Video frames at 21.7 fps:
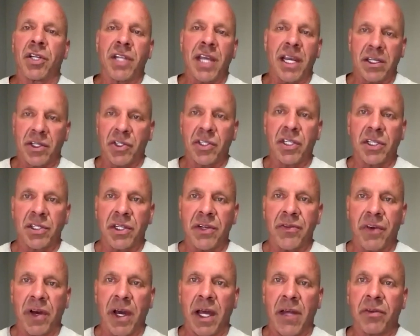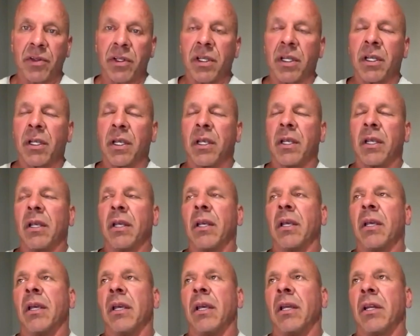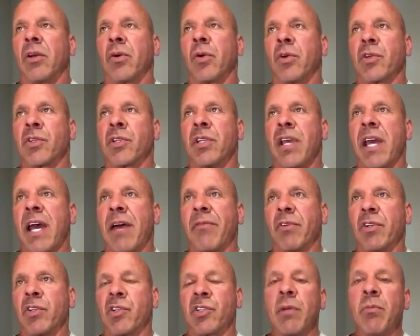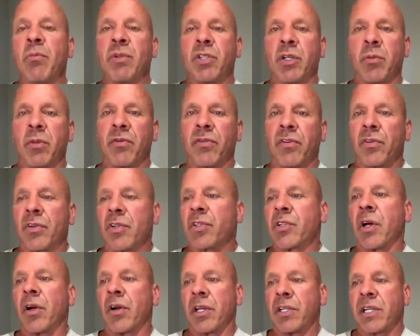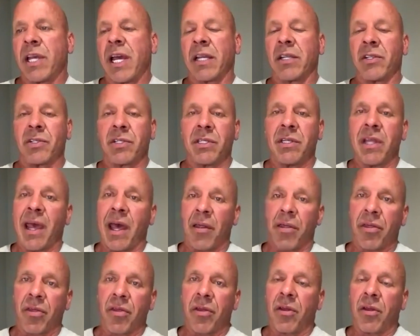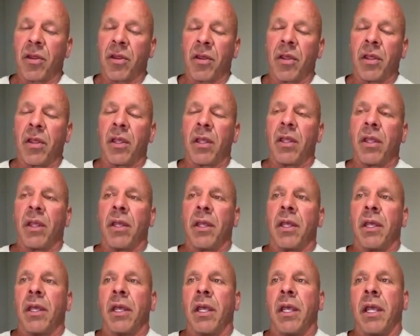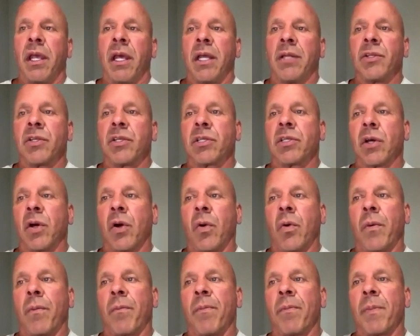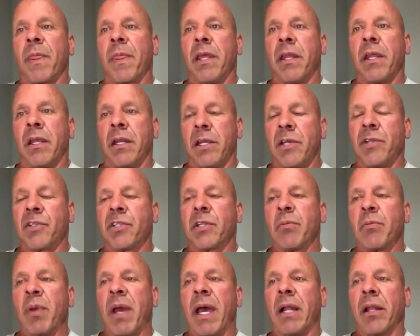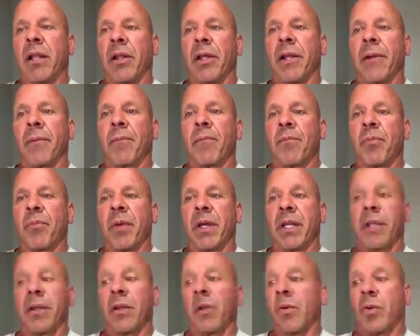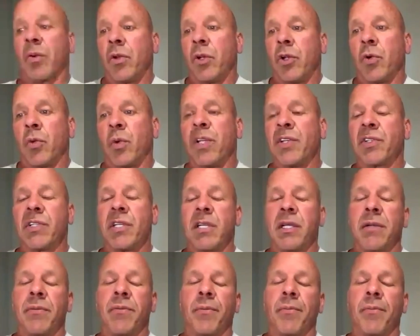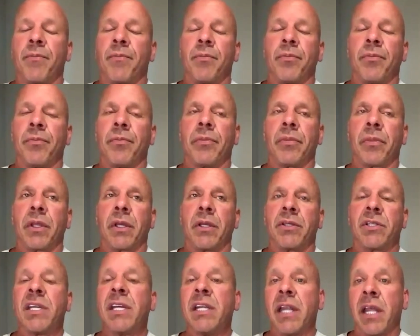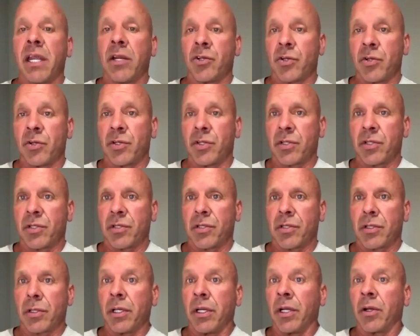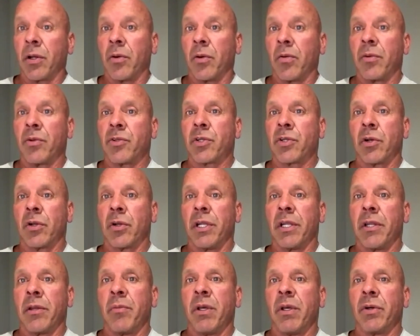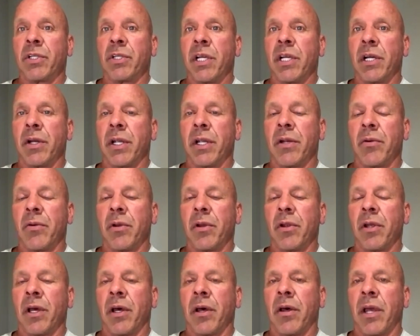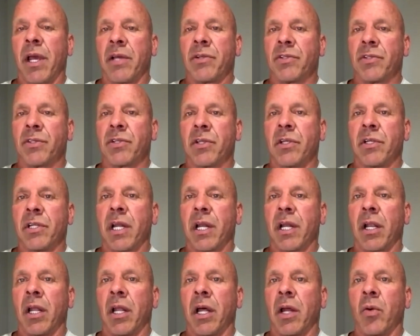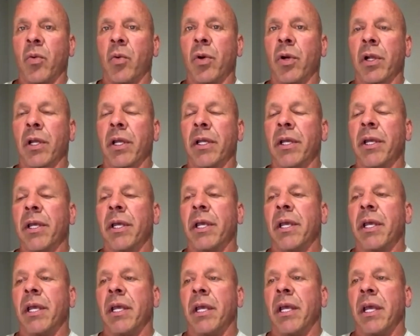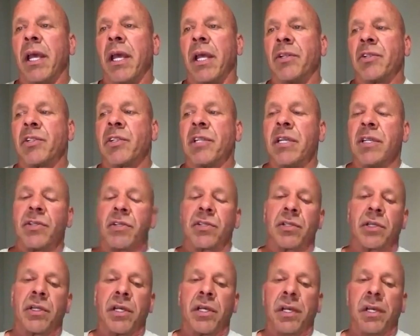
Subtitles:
attack is 65. And of course, the average symptom of the first heart attack is death. And so it is compelling, but we see teenagers, certainly the military has done a lot of work and sees